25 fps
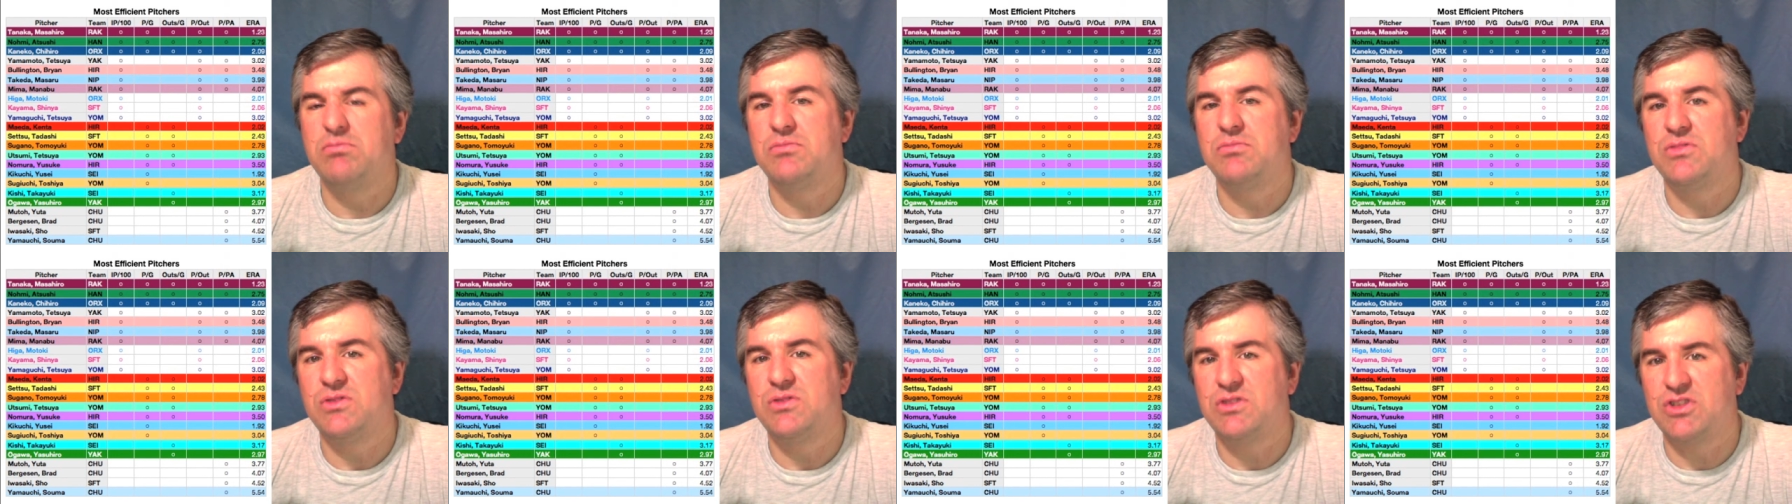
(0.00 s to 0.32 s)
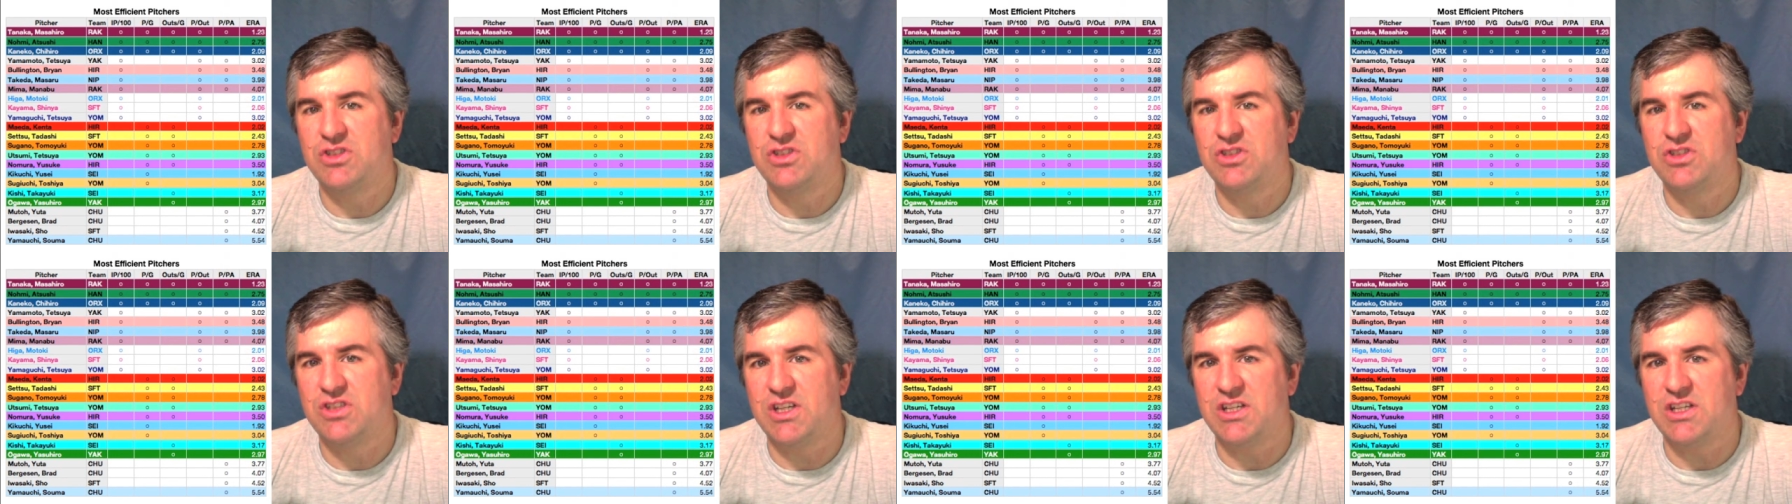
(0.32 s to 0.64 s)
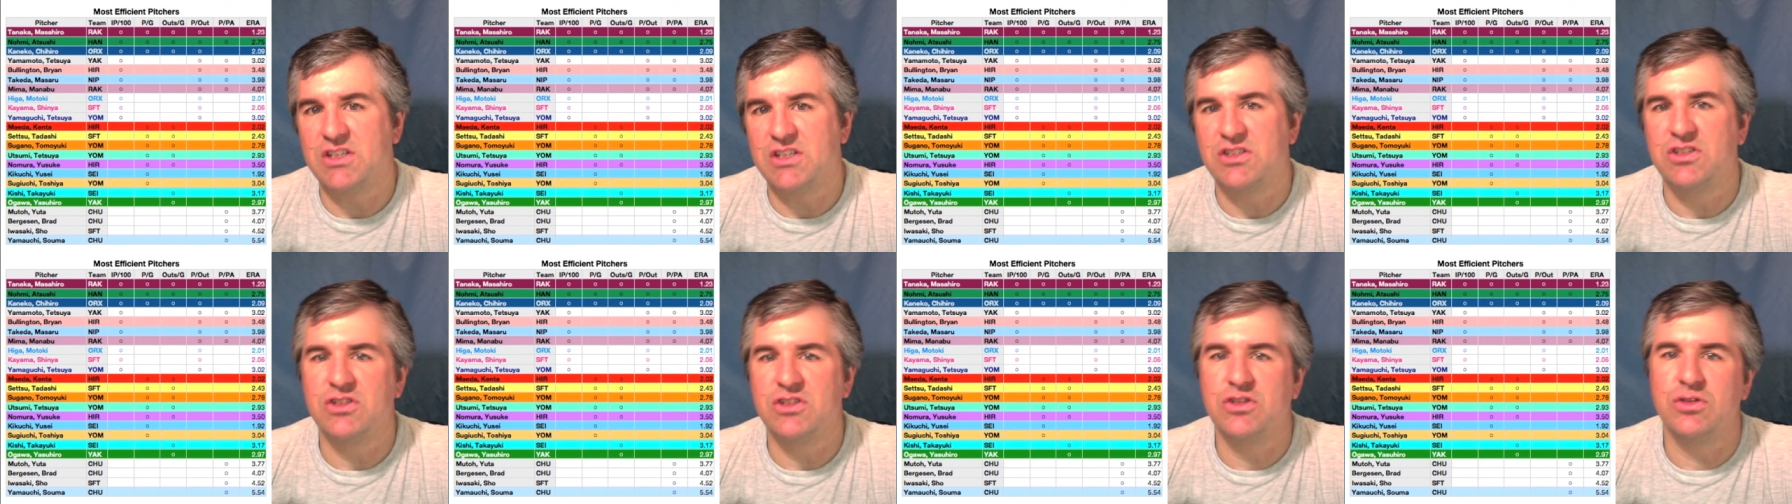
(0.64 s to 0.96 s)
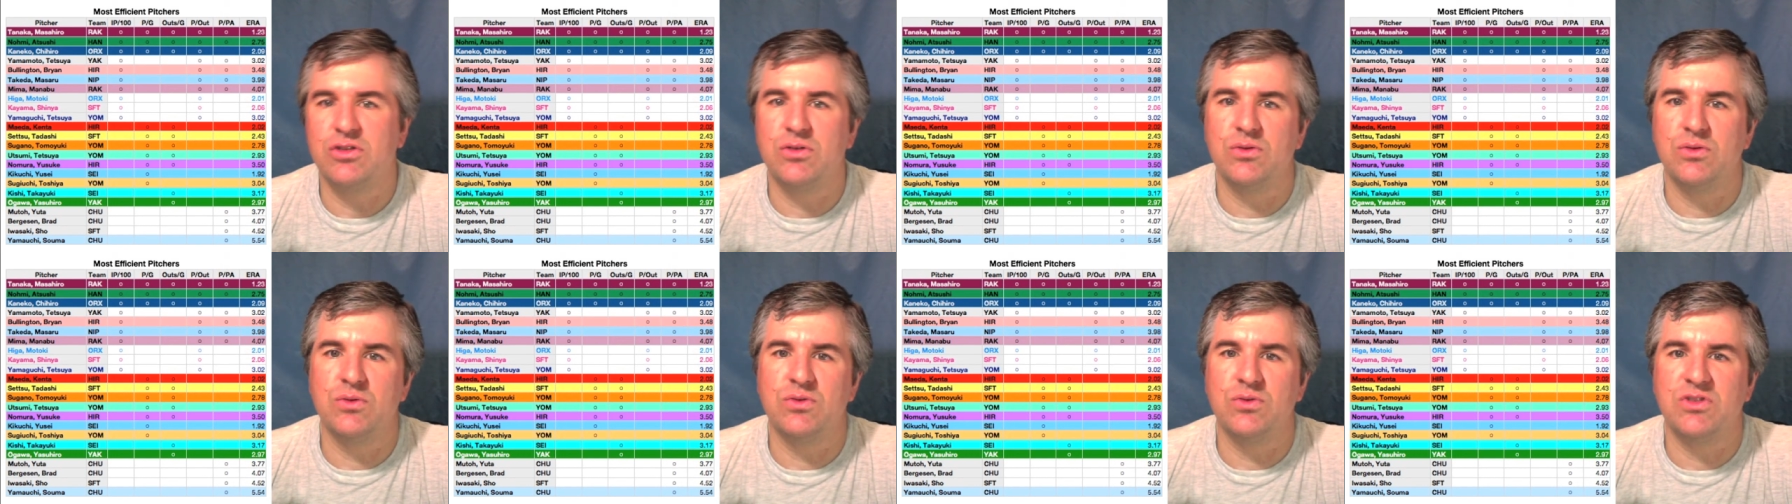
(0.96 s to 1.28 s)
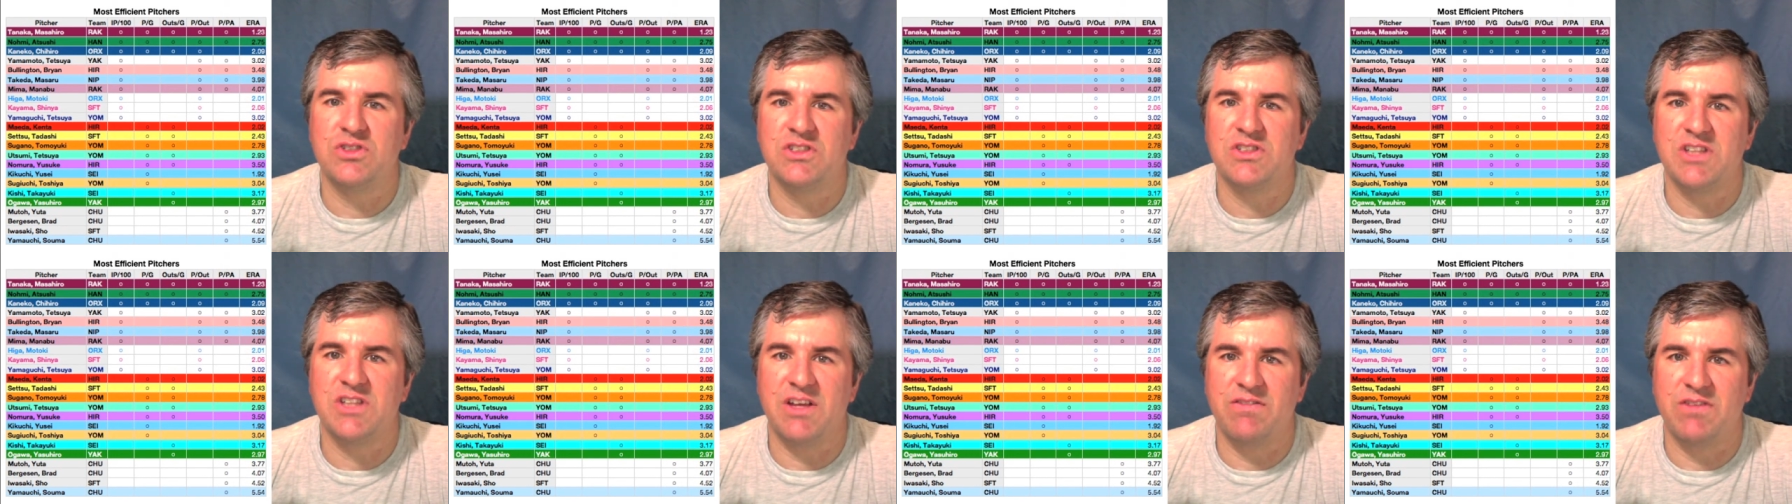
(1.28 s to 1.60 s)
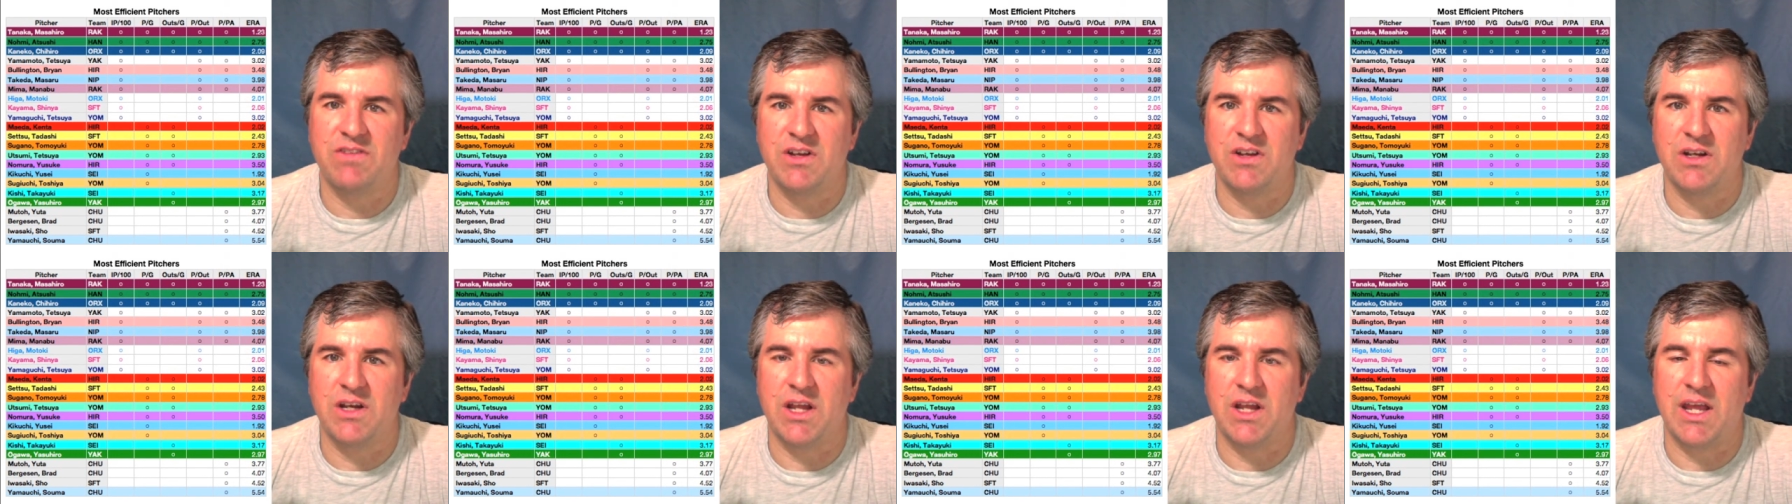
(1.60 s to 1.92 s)
6 to
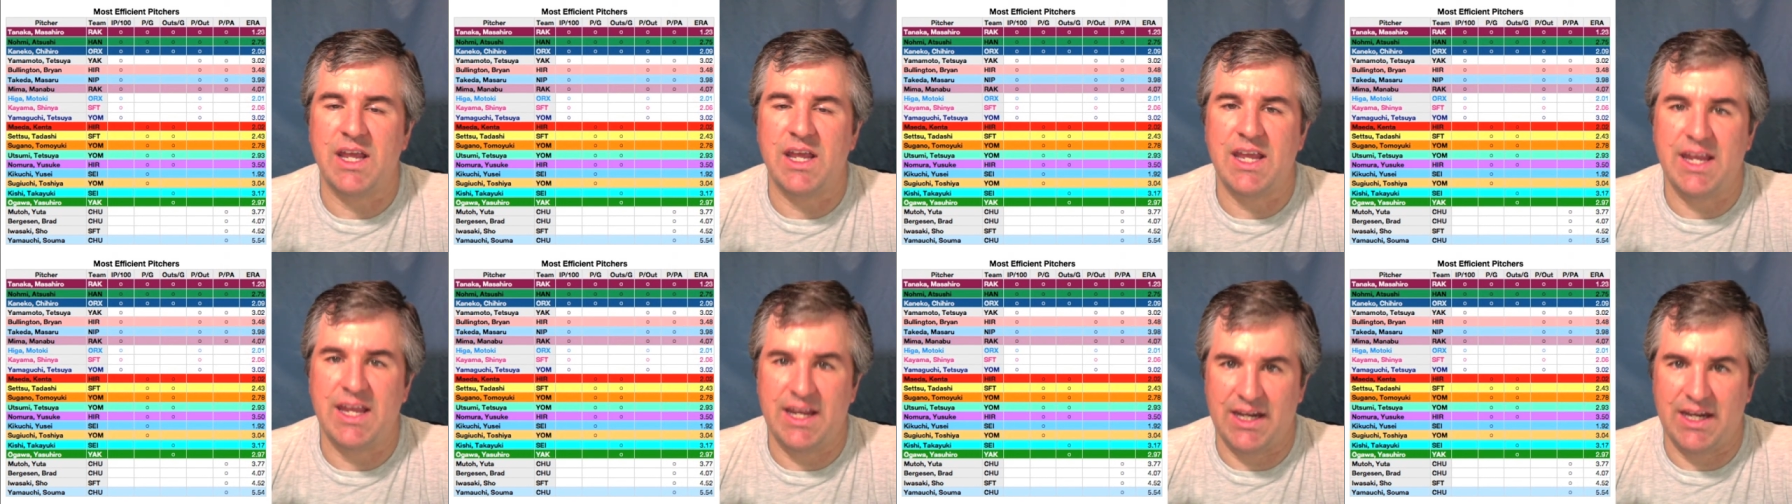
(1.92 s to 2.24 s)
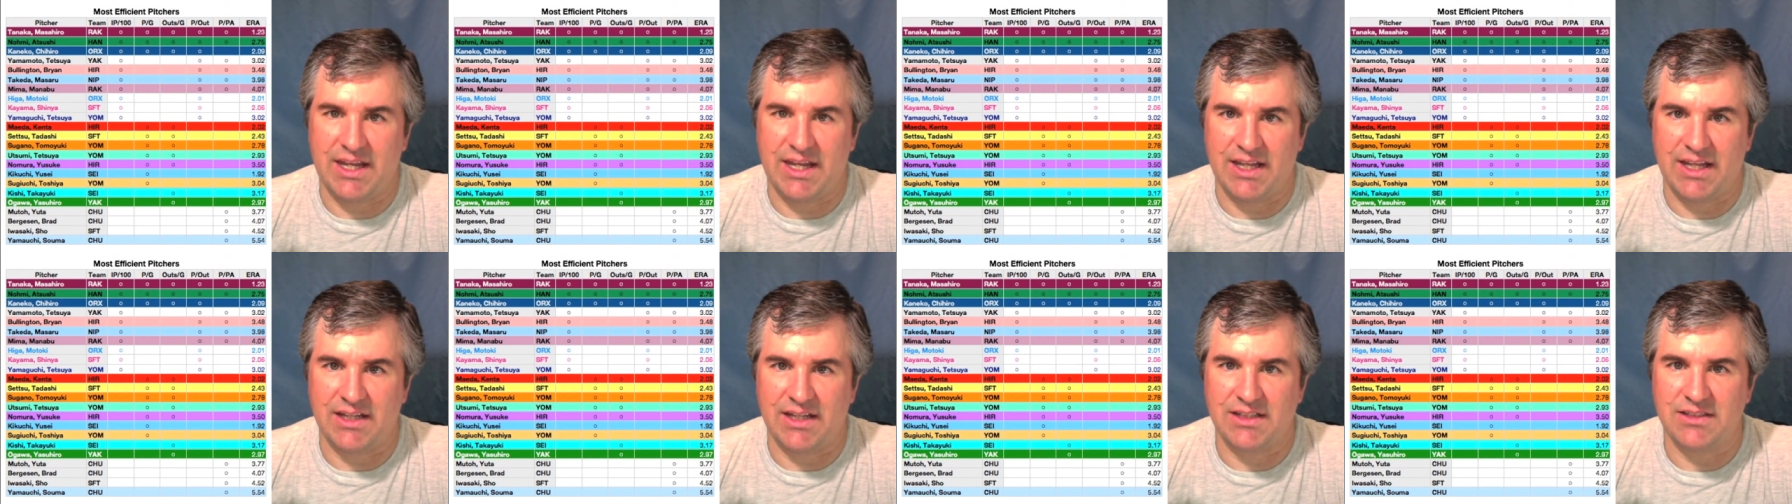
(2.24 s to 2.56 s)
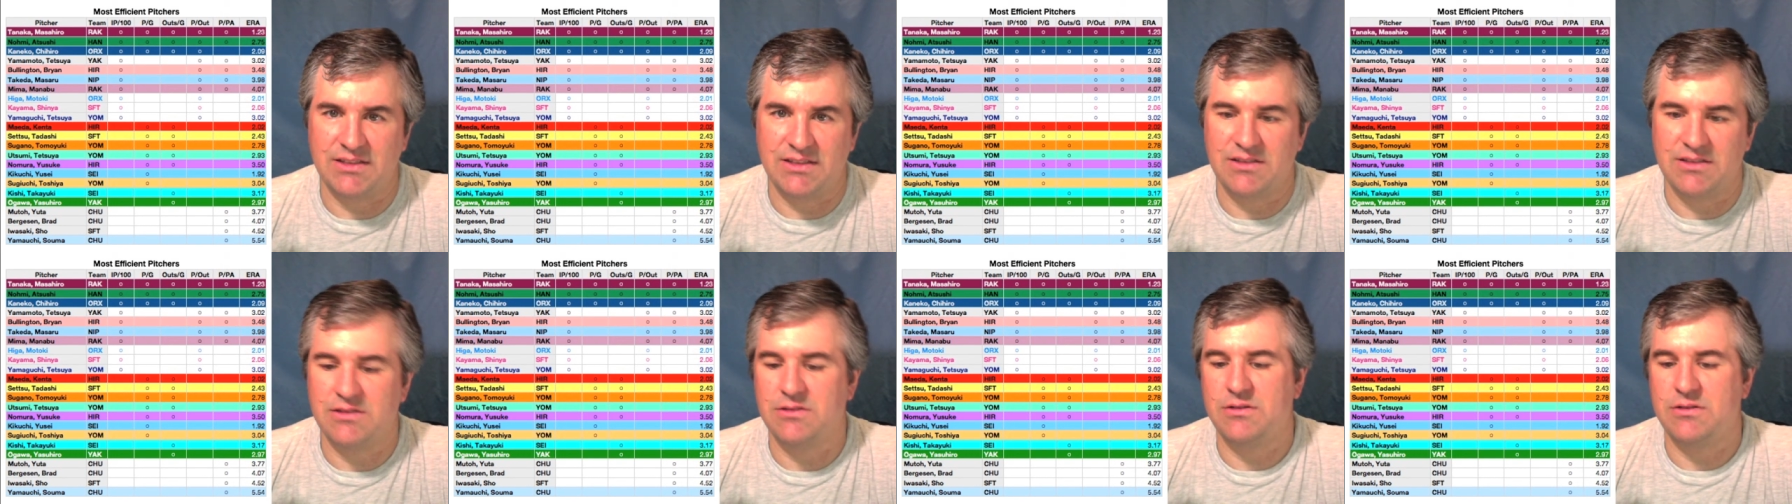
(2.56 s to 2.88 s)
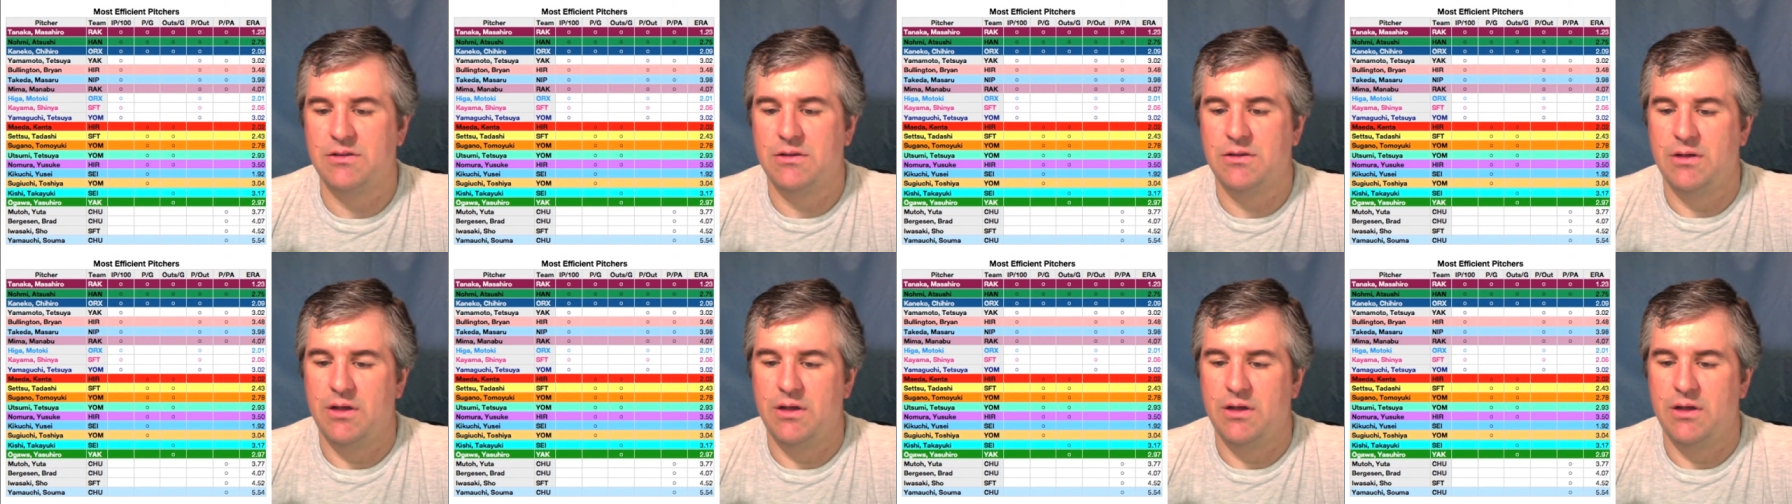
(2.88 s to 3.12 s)
7 innings.